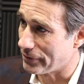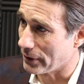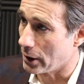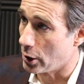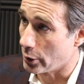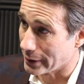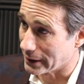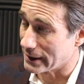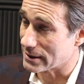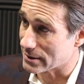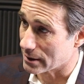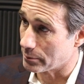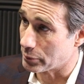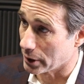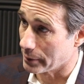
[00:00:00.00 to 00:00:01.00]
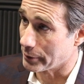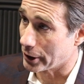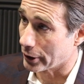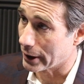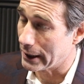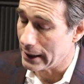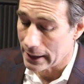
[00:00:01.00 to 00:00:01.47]
flow. At least the
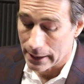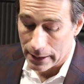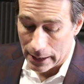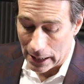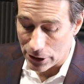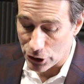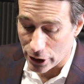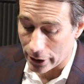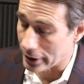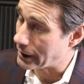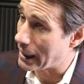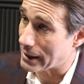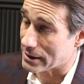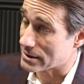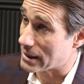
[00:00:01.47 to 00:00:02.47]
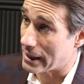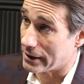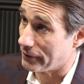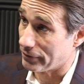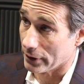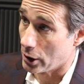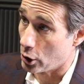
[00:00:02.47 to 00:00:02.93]
preliminary engineering not designed
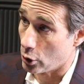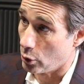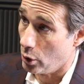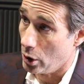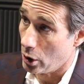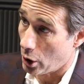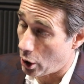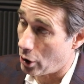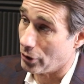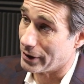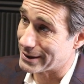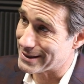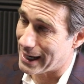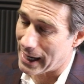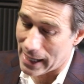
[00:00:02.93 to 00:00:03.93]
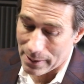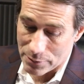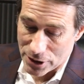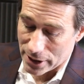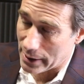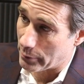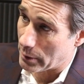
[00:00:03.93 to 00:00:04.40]
to flow all the time.
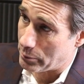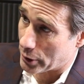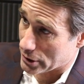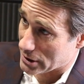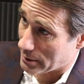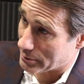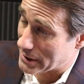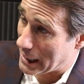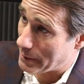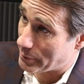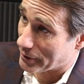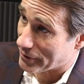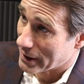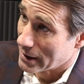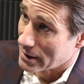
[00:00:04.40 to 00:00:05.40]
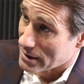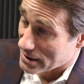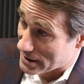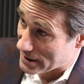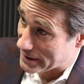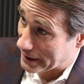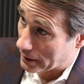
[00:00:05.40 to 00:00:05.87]
So they would put some type of
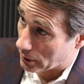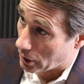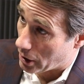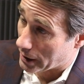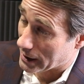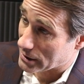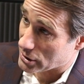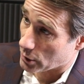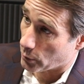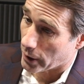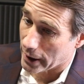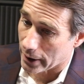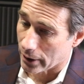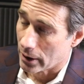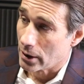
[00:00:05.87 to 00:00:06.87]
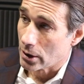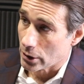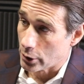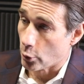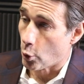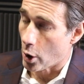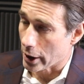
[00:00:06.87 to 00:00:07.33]
sill on it to where
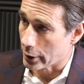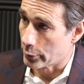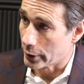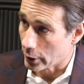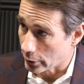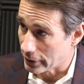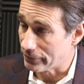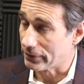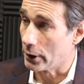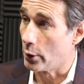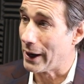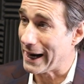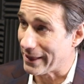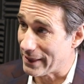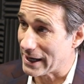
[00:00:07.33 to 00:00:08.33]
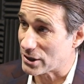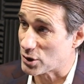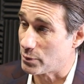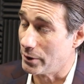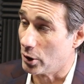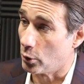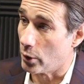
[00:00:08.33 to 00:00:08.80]
the water would only flow out of that
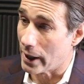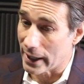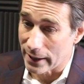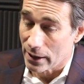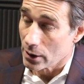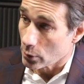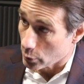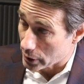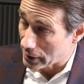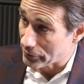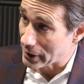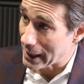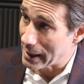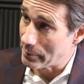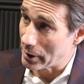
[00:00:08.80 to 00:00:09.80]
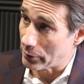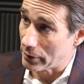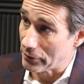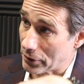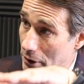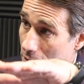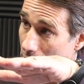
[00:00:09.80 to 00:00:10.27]
spillway whenever the Amite
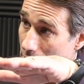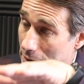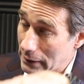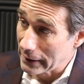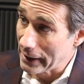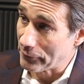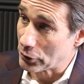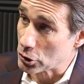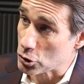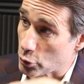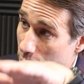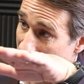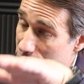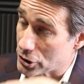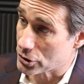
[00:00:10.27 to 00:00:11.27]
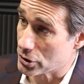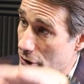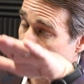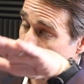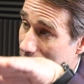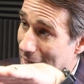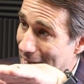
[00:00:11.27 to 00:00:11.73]
River levels reach a
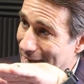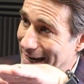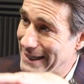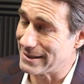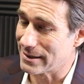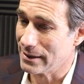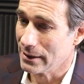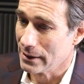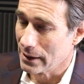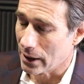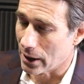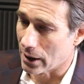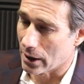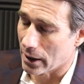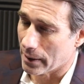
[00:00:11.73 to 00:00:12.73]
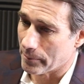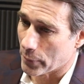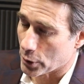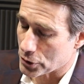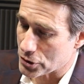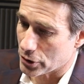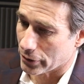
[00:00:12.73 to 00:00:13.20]
certain height um,
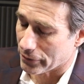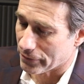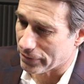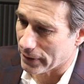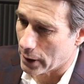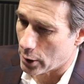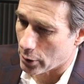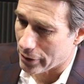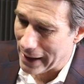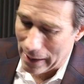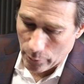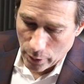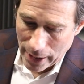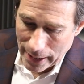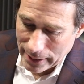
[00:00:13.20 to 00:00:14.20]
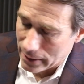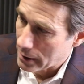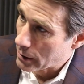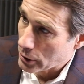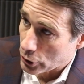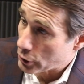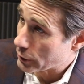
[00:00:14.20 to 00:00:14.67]
or certain flow. That way,
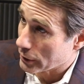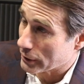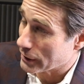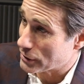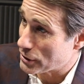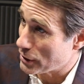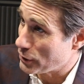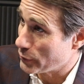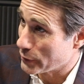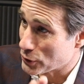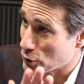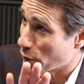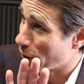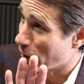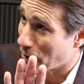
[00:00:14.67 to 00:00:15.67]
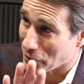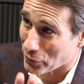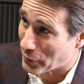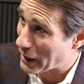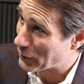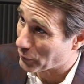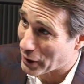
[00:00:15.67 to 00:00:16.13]
you can continue enjoying all the
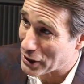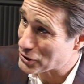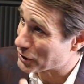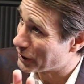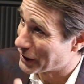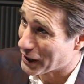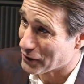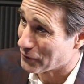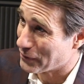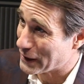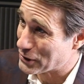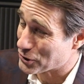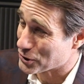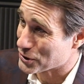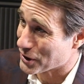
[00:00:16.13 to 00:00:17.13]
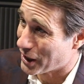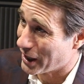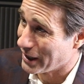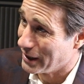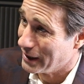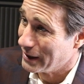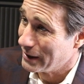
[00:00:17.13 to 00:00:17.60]
recreation and other features
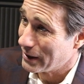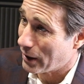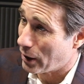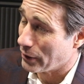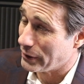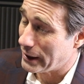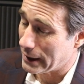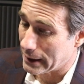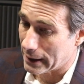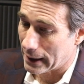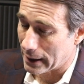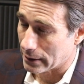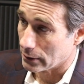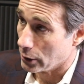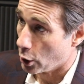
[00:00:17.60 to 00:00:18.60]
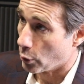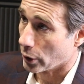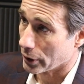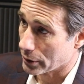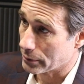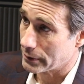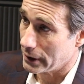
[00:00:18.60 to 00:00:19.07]
on on the uh,
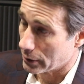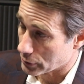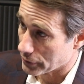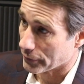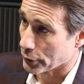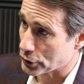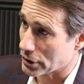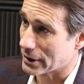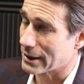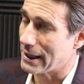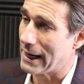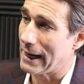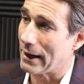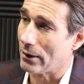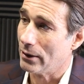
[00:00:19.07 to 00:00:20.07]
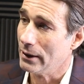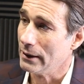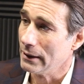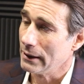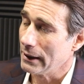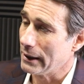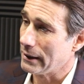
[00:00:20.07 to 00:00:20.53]
lower, you know, diversion canal
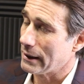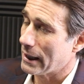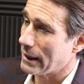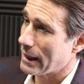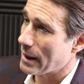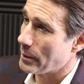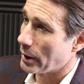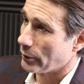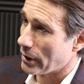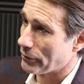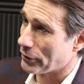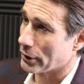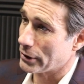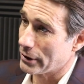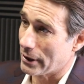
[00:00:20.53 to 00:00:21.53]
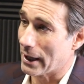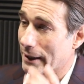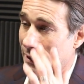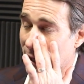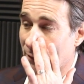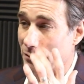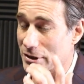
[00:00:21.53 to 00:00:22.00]
and and Amet River, and you're not
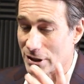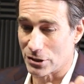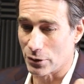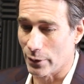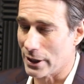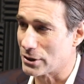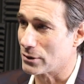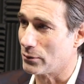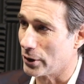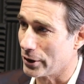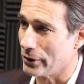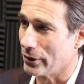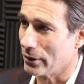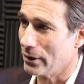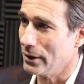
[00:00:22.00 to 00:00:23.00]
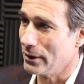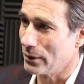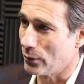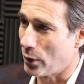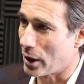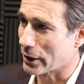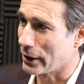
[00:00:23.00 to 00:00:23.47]
going to have a situation where you're
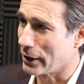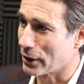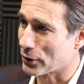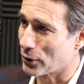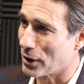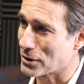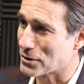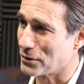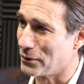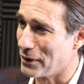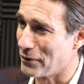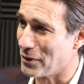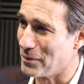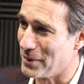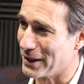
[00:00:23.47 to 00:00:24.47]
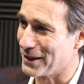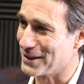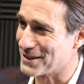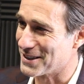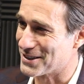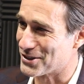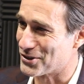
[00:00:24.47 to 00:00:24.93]
walking across the river
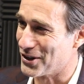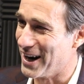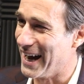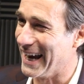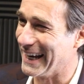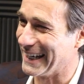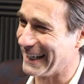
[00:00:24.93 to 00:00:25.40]
because it's dry.